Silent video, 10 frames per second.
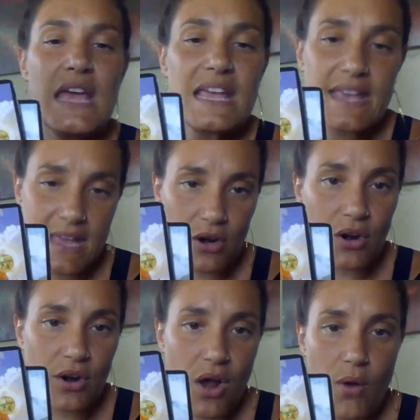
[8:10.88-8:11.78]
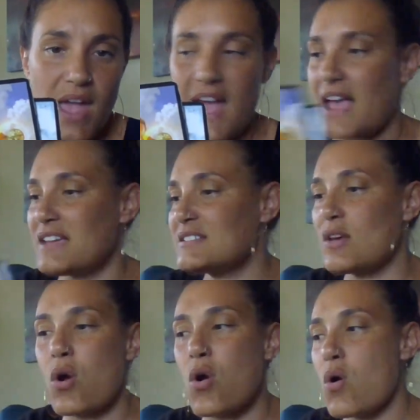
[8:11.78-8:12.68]
here, okay?
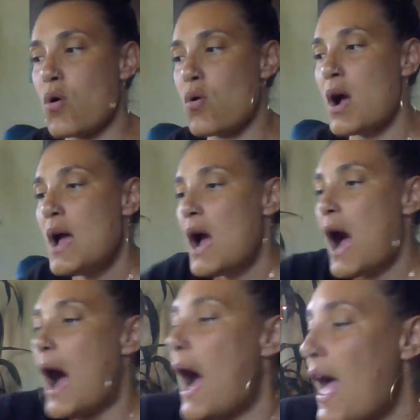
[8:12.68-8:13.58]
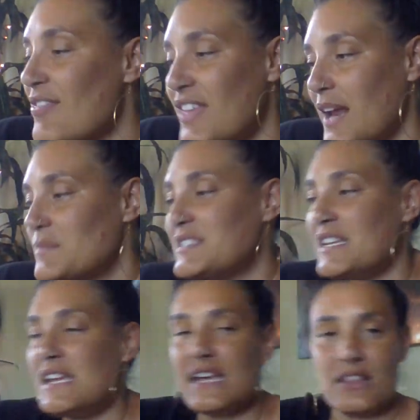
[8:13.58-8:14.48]
So, uh, and then I'm
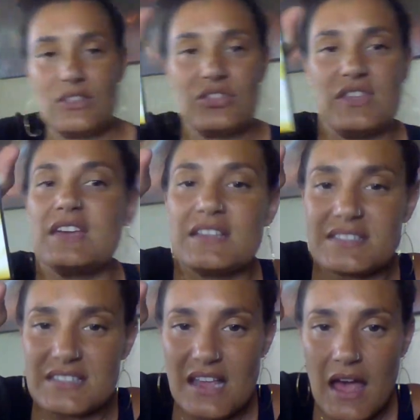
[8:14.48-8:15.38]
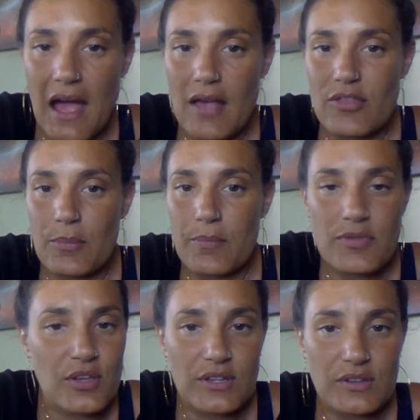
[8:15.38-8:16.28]
seeing this, uh, the,
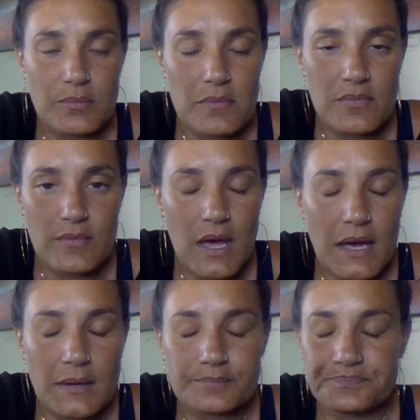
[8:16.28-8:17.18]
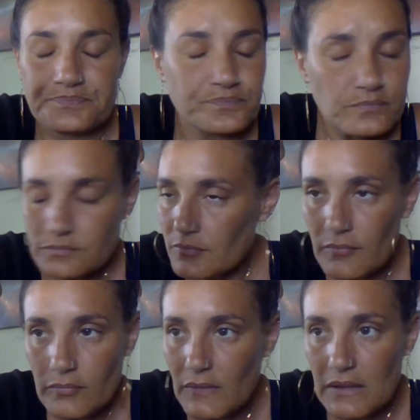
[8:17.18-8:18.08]
the, um,
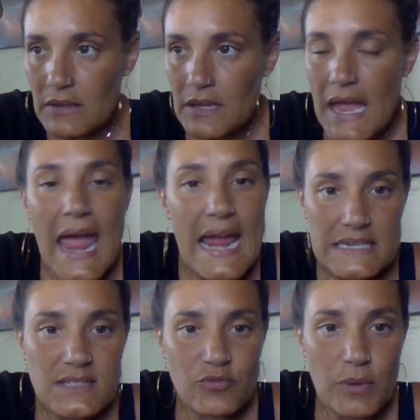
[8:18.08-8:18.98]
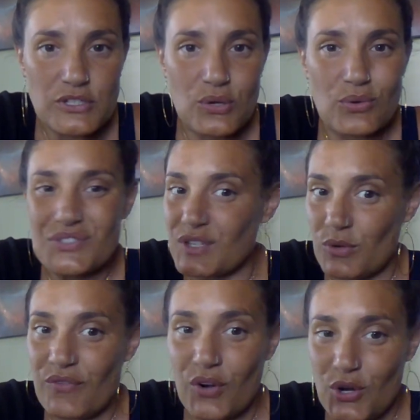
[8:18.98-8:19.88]
Ace of Pentacles in
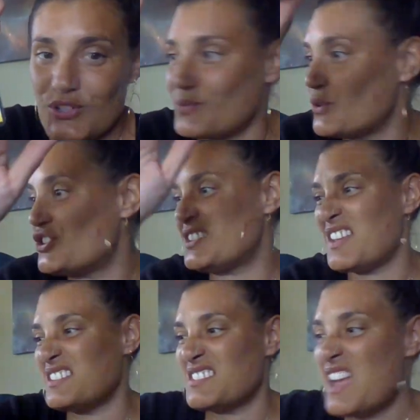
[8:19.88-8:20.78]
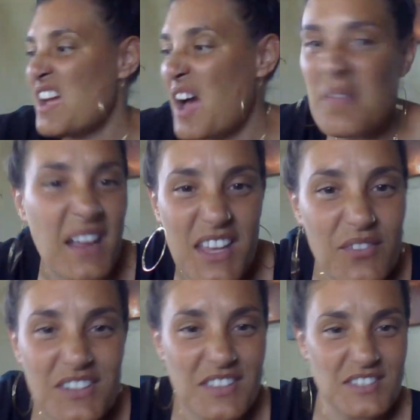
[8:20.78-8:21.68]
reverse, which says, I'm not
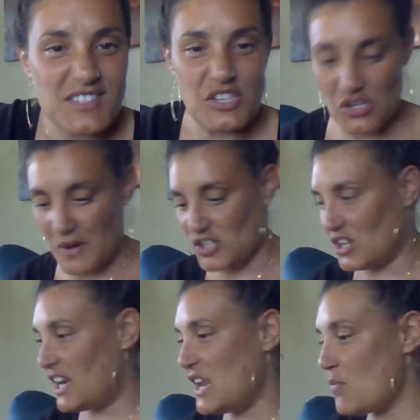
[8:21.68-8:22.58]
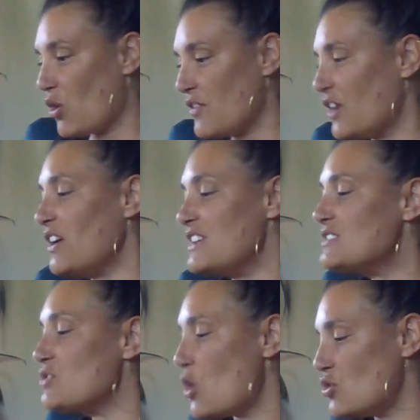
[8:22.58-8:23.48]
giving to this situation anymore. There
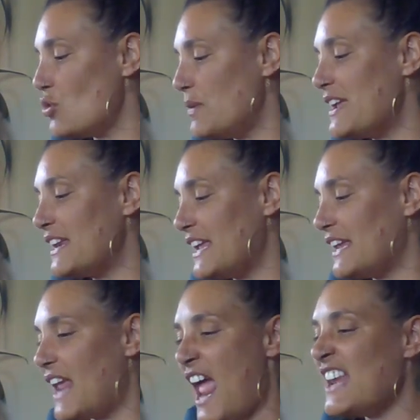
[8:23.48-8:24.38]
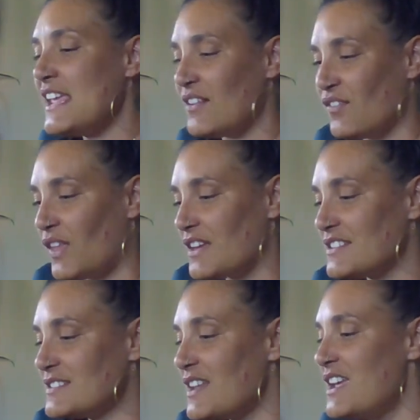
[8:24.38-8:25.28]
is no new beginning in any of
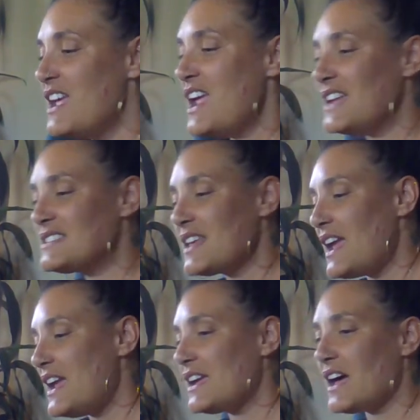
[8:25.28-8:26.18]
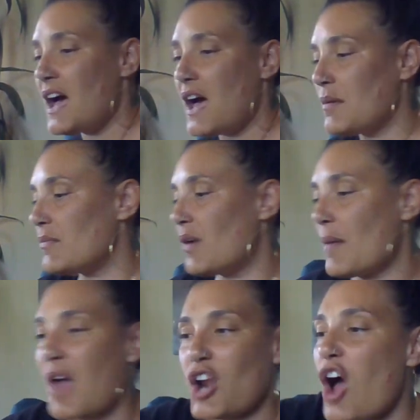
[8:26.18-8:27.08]
this. It's like, um,
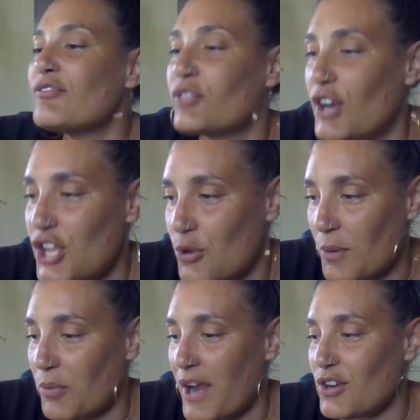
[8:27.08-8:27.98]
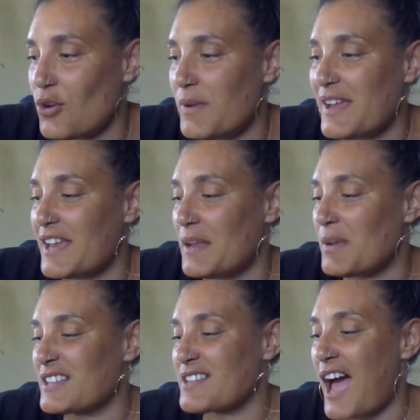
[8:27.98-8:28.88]
I'm not offering you a brand new beginning
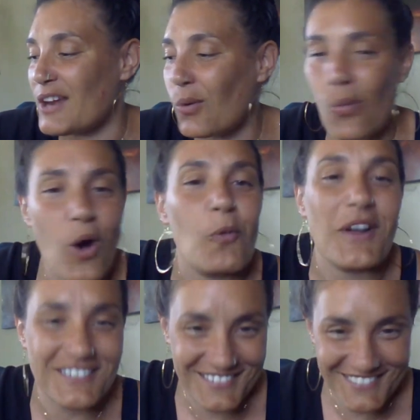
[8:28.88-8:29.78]
because I don't want one.